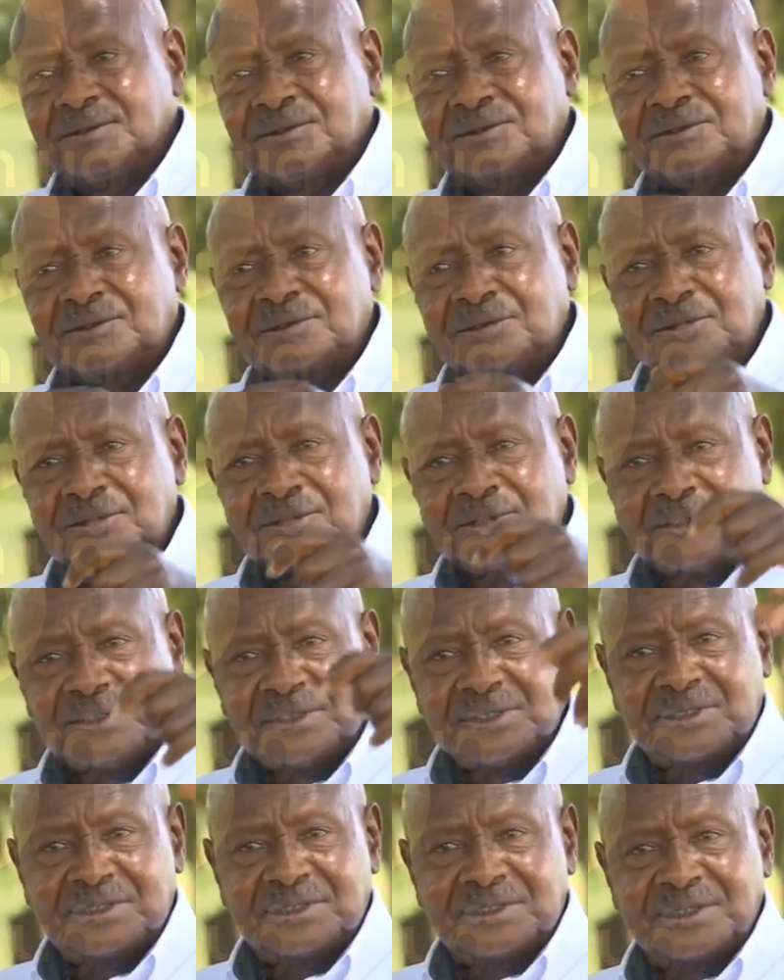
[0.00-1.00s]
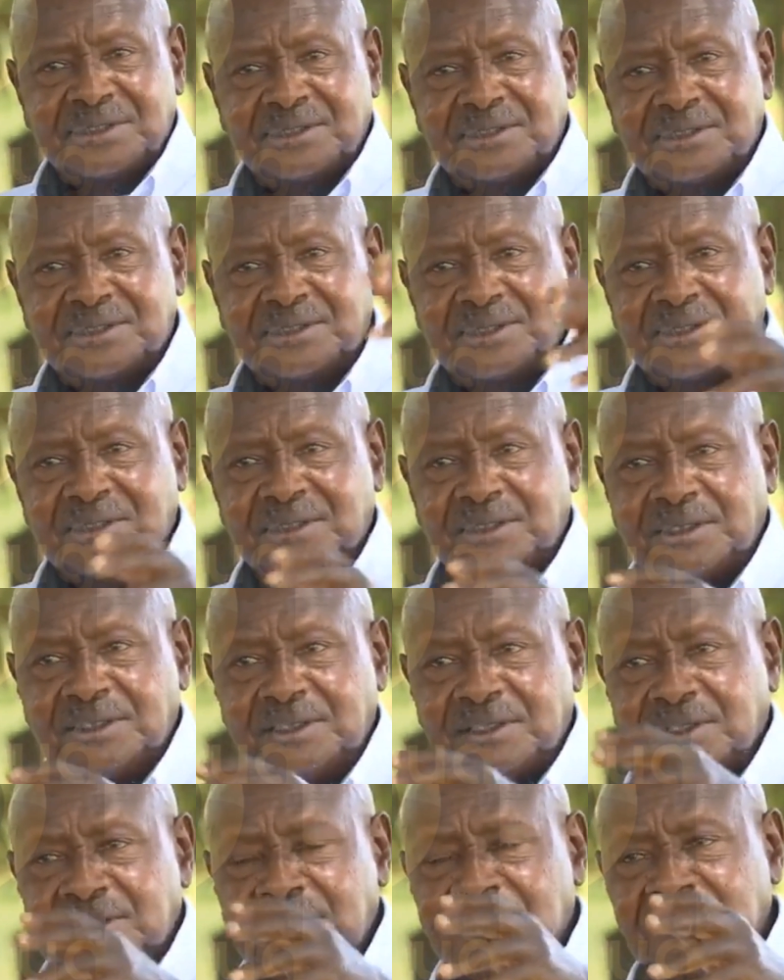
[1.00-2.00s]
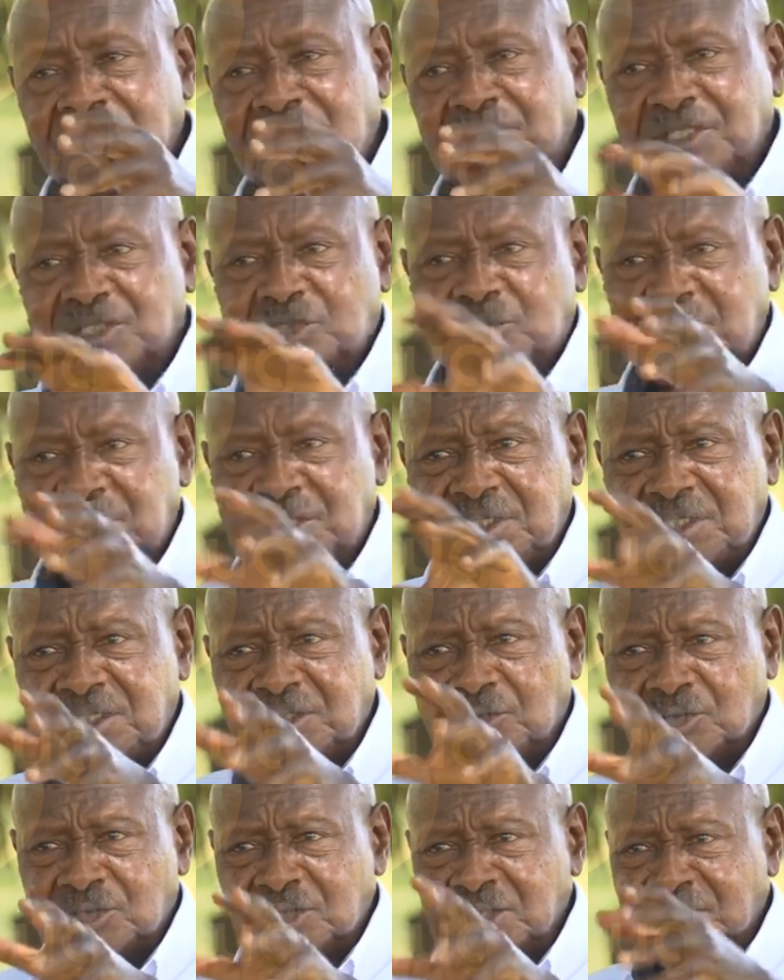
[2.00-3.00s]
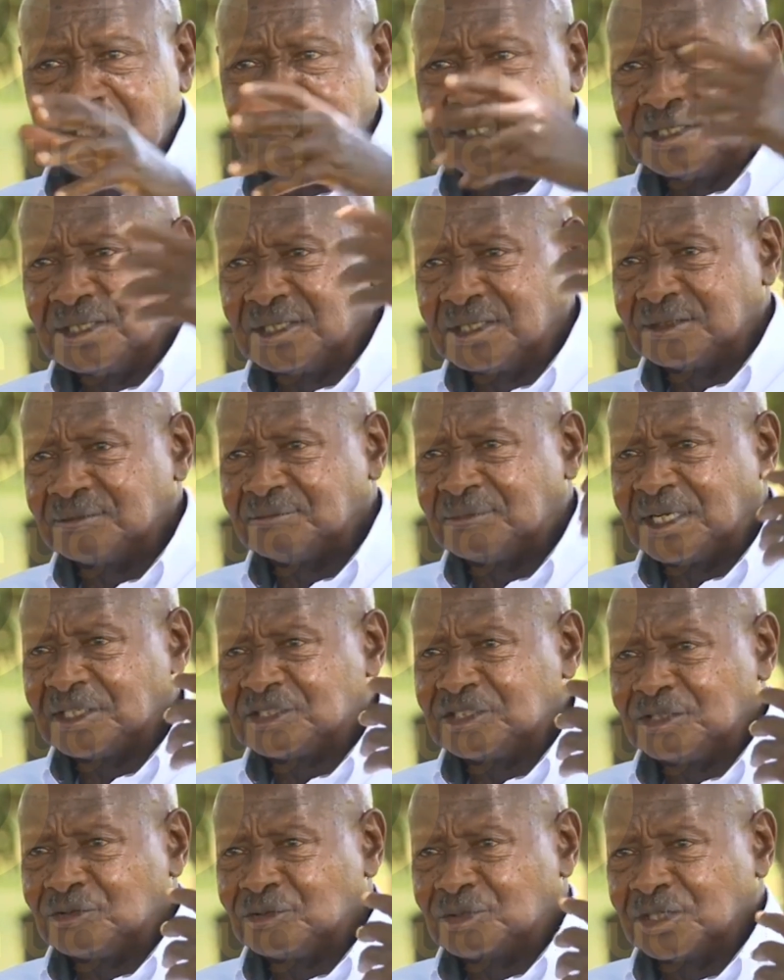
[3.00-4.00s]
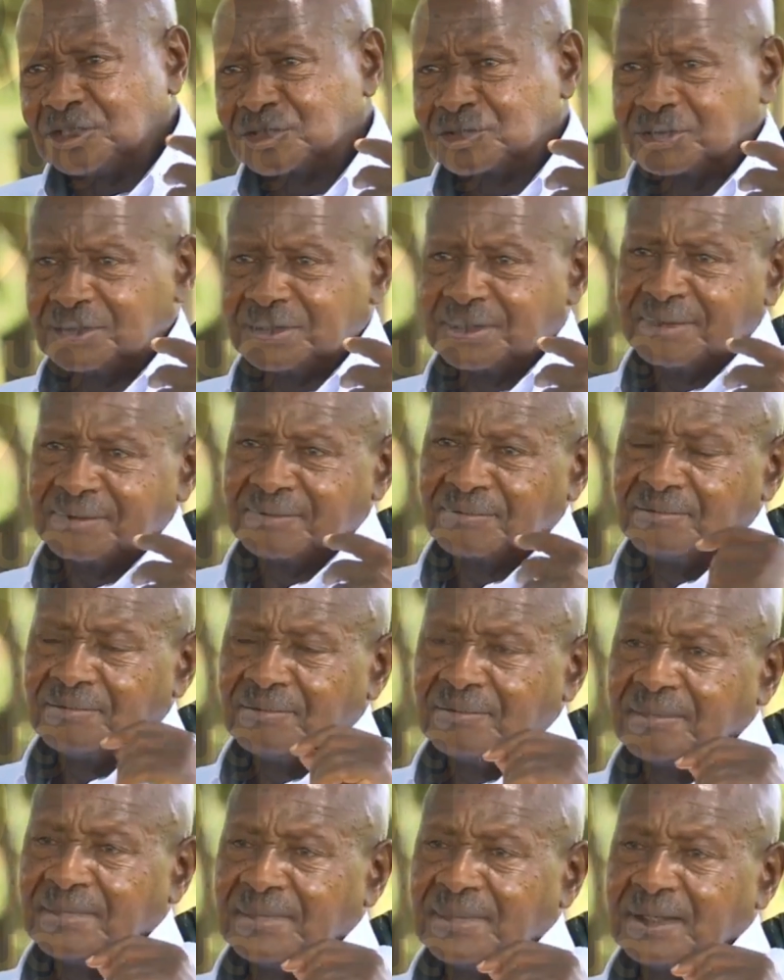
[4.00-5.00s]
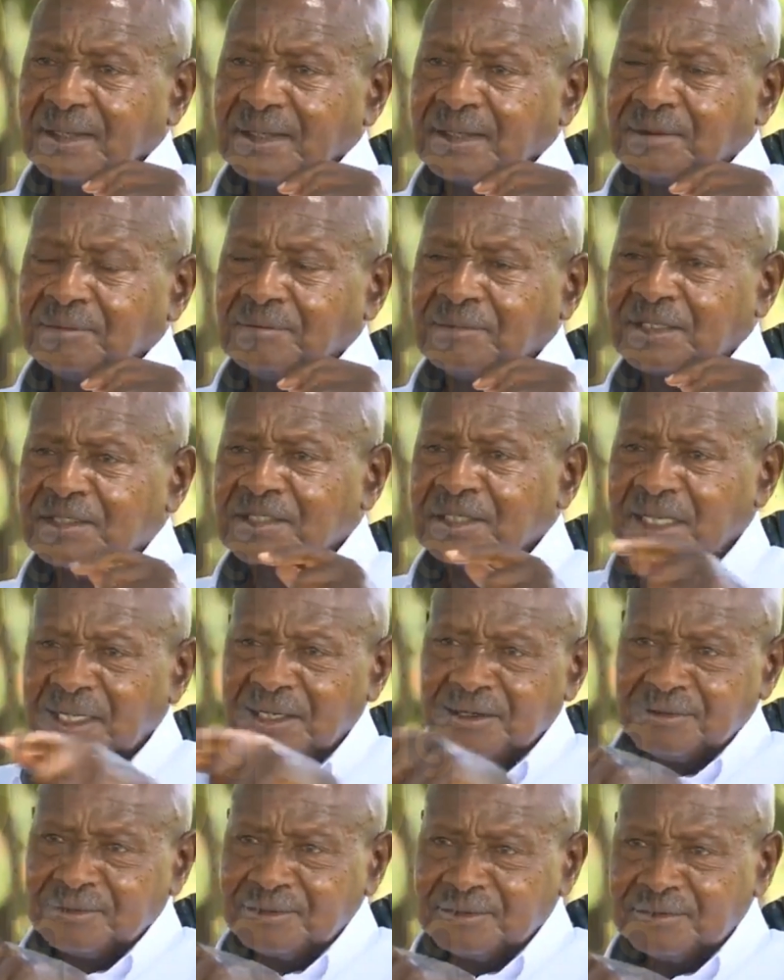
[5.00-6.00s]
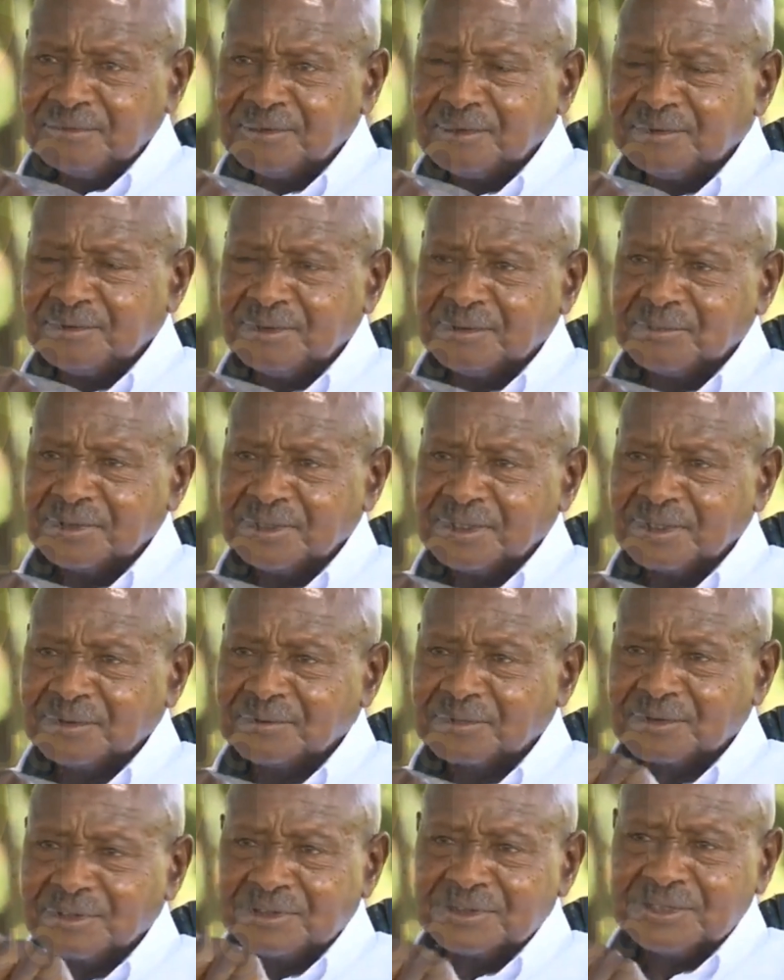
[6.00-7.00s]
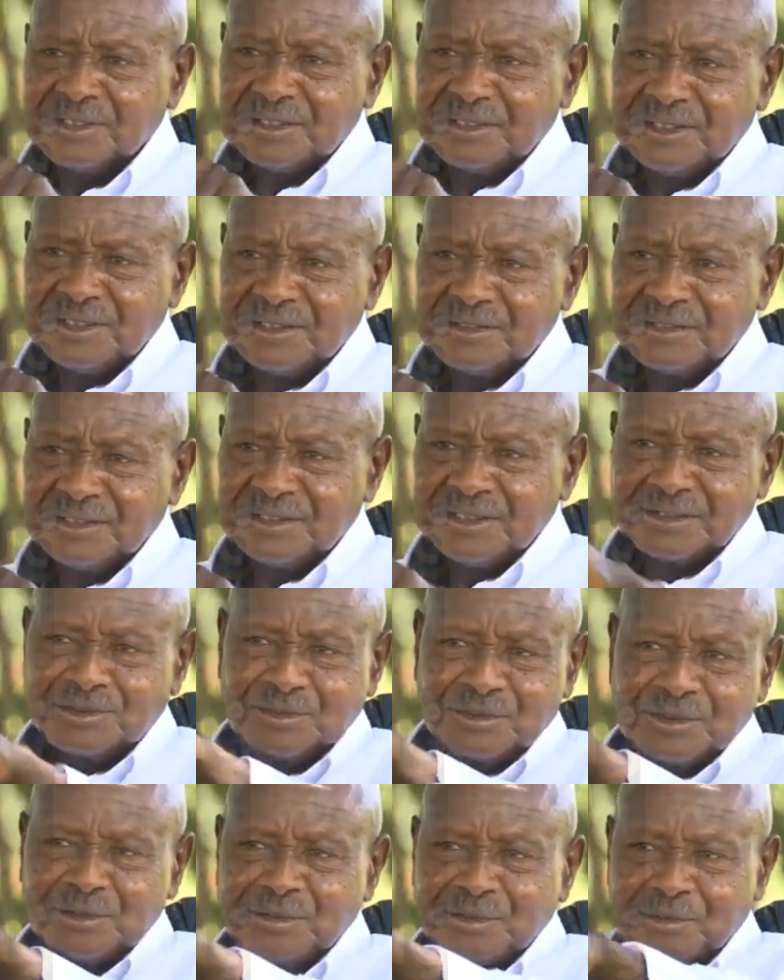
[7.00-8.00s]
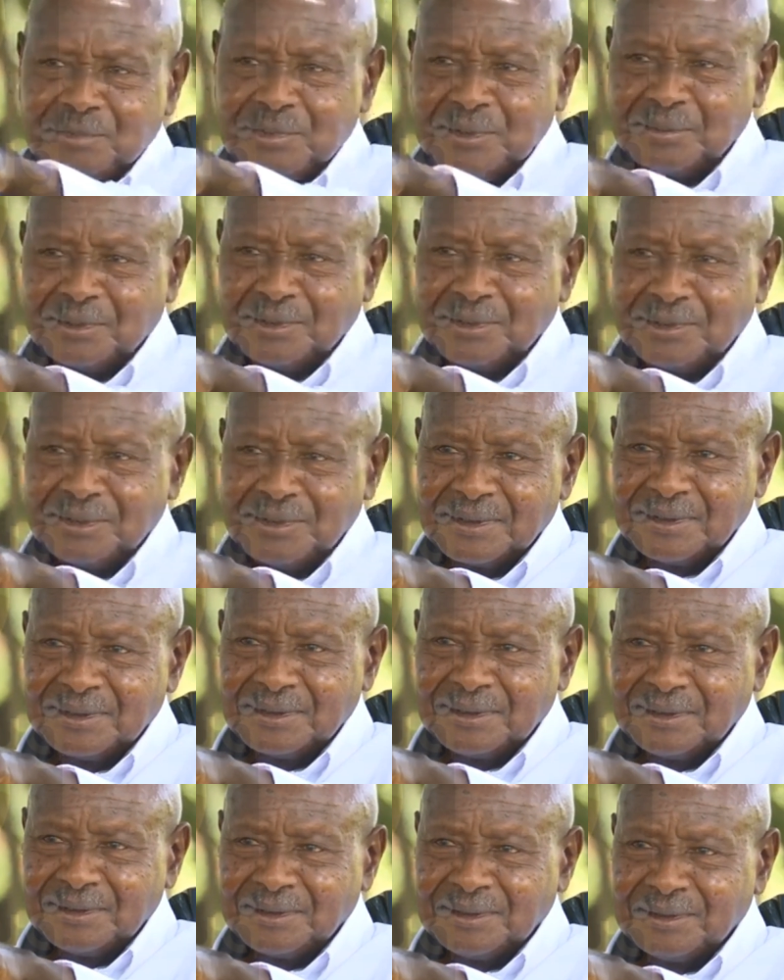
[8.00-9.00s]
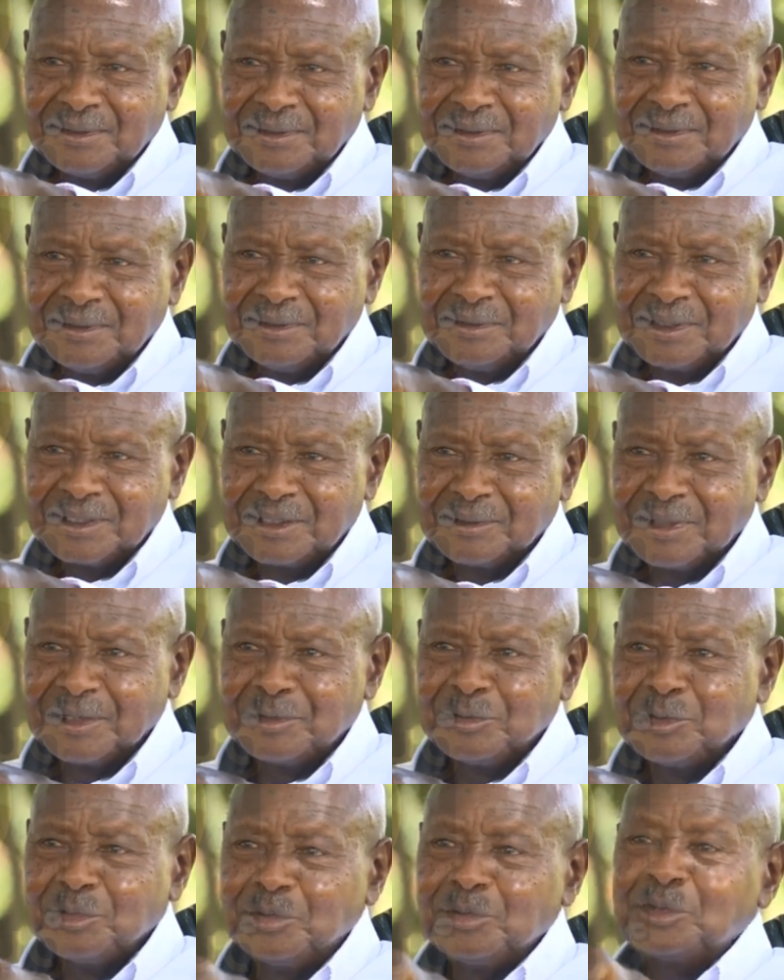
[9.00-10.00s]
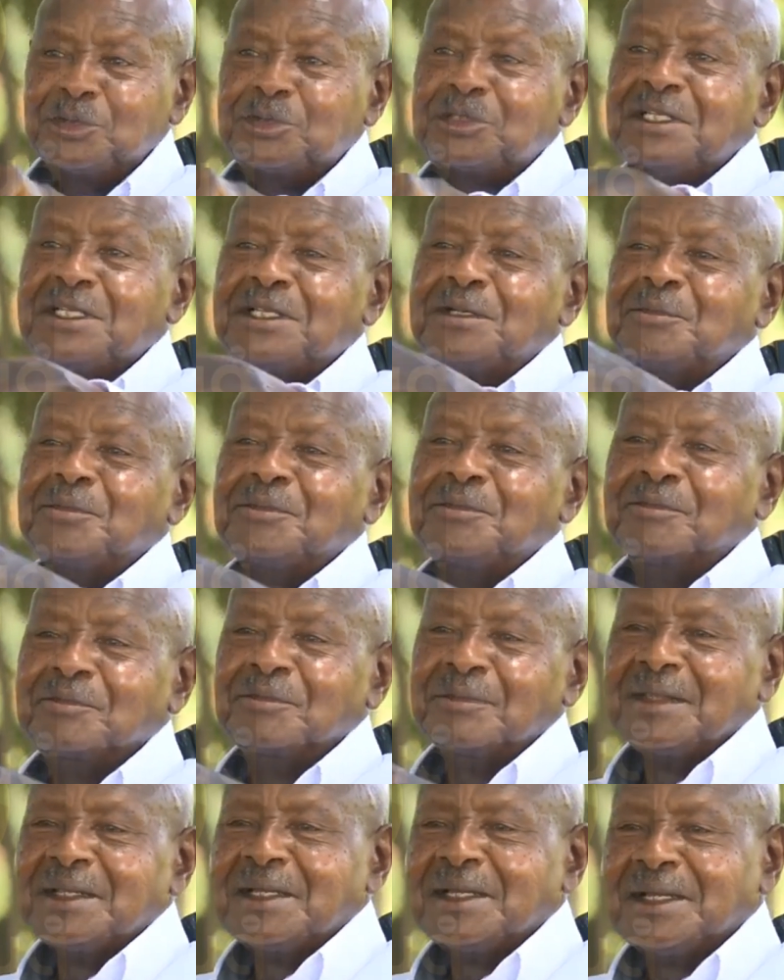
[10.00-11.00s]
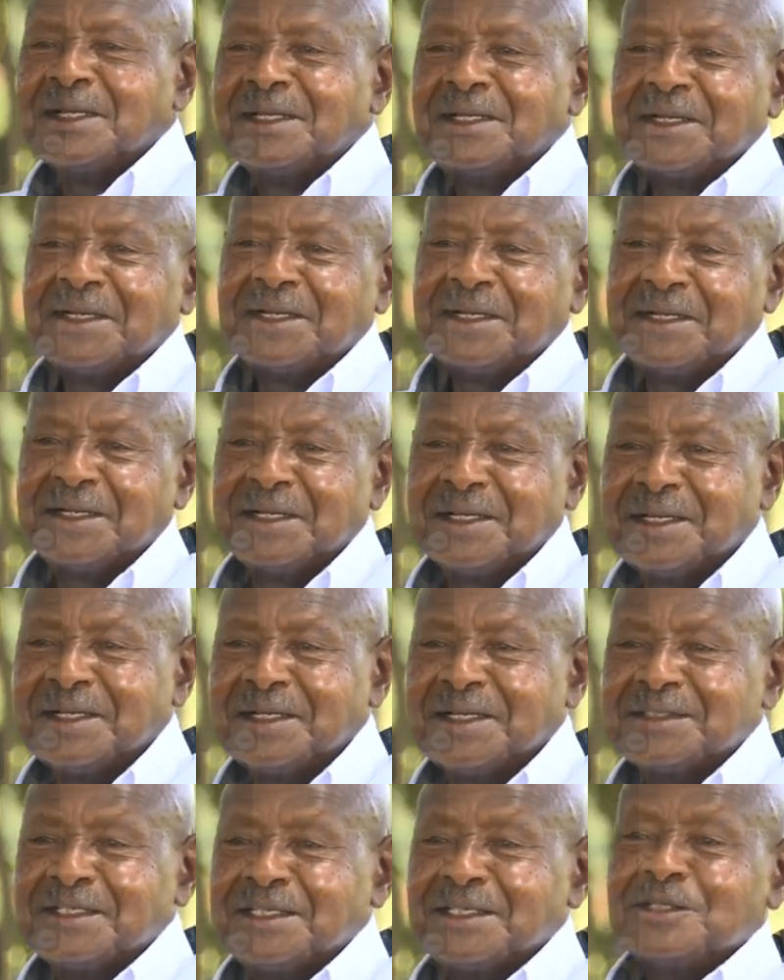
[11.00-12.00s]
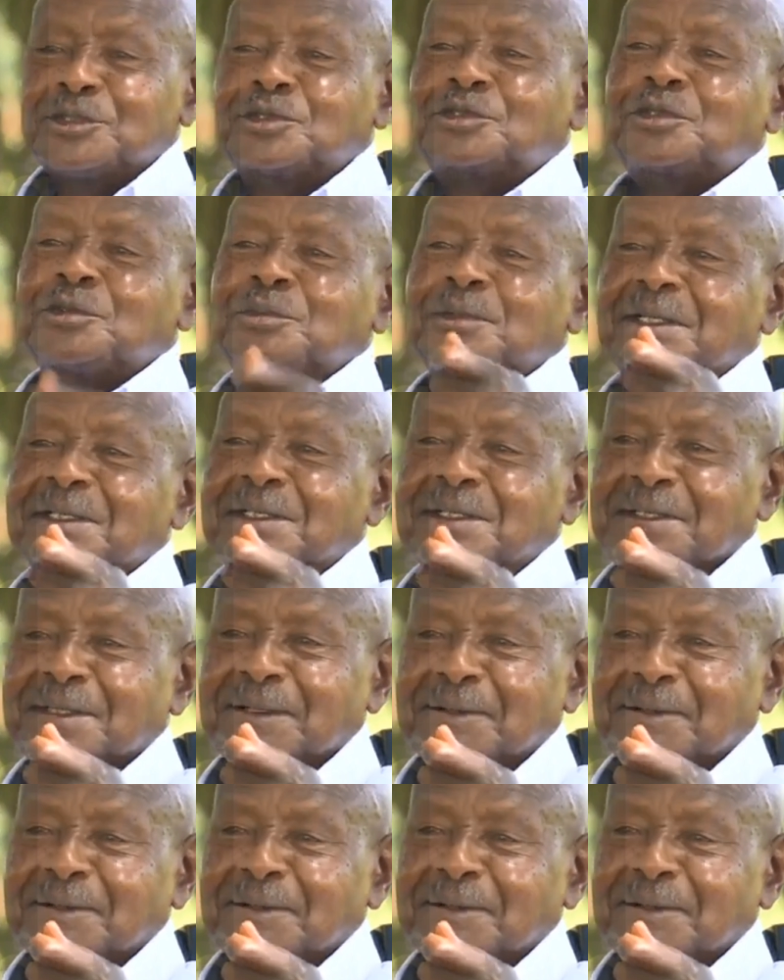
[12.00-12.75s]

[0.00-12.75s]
through these things which did not need much education. But now you are bringing, because he is linked with you people, you are the one, you see him as an instrument